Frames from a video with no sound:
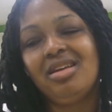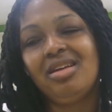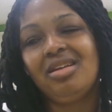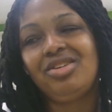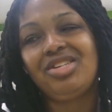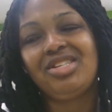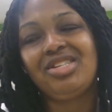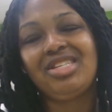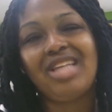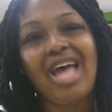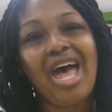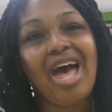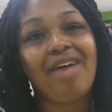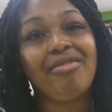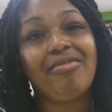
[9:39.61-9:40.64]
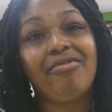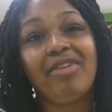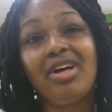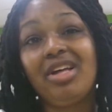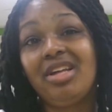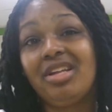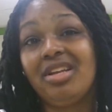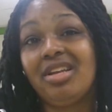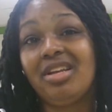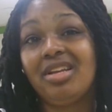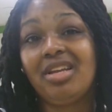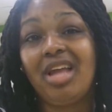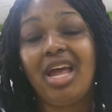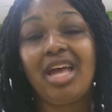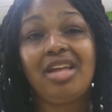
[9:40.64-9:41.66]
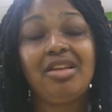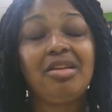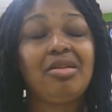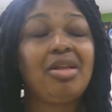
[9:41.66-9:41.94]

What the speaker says: just have fun. And